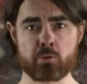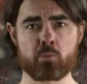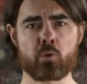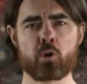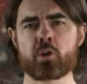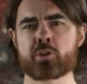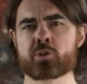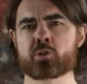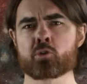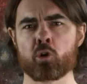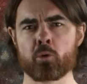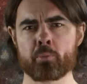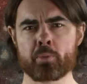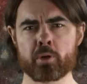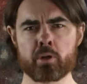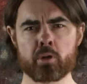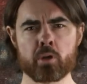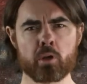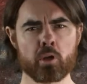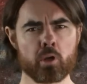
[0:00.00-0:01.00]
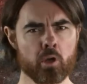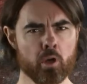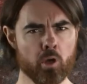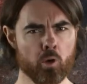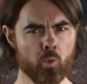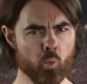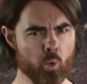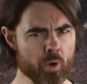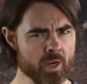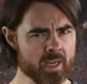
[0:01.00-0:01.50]
to Earth's orbit
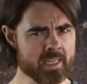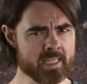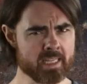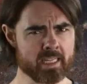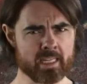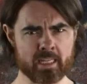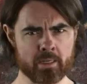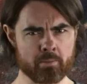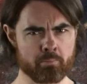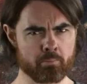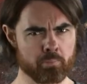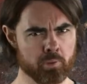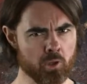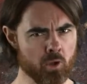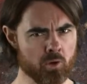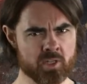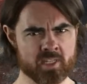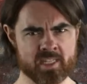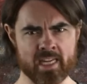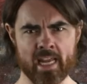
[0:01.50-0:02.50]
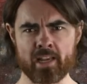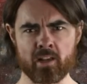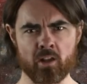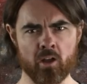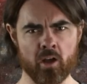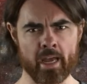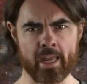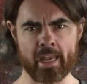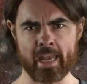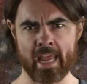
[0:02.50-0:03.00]
would indeed block
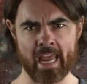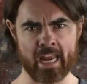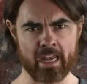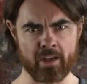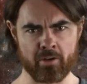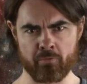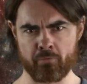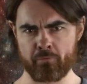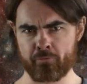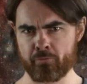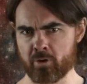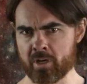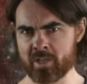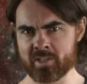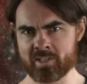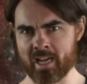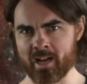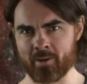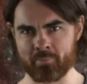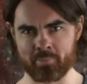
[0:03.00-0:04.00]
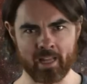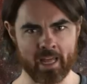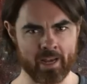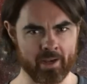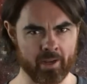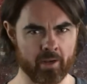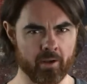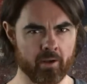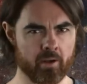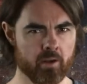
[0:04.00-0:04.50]
sunlight and freeze our
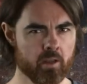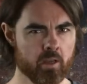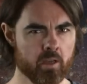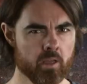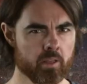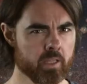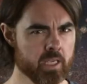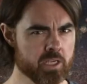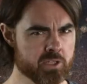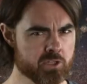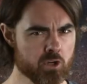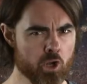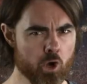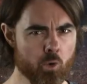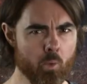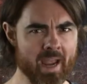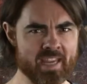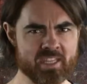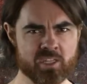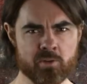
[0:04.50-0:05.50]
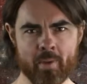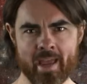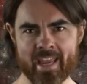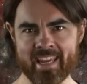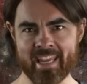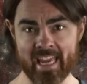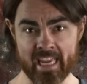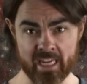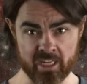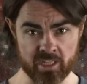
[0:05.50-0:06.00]
planet. There's no way to
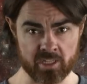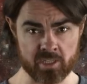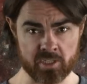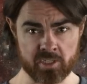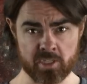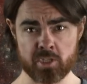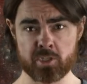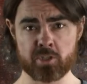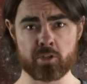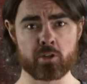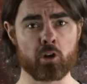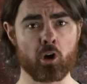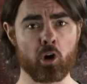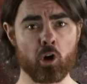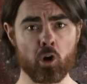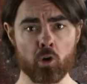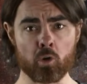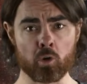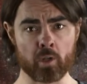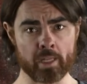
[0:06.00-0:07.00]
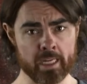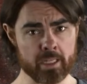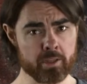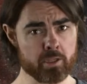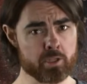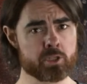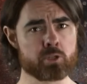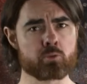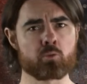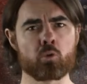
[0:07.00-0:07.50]
make a consistent hole
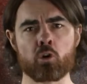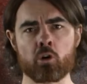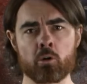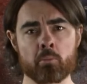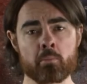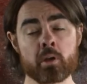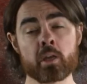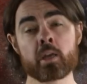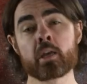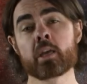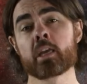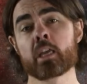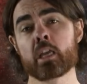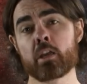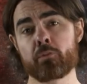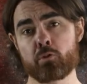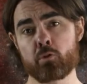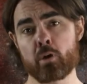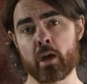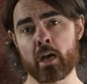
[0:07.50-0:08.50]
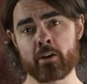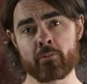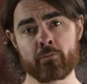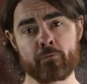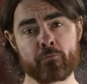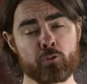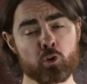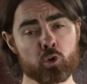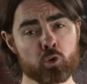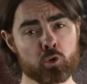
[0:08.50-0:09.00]
in the swarm if you have
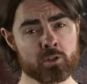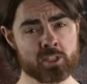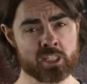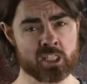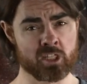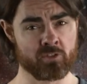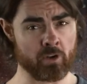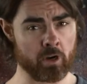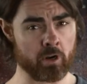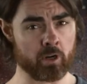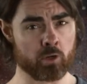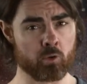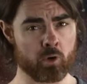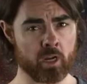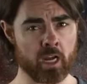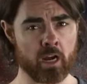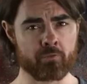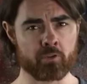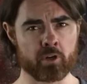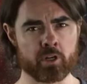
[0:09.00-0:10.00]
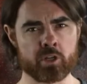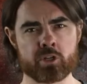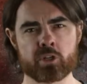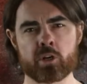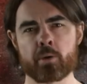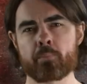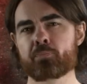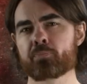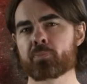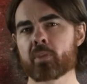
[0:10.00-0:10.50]
full spherical coverage.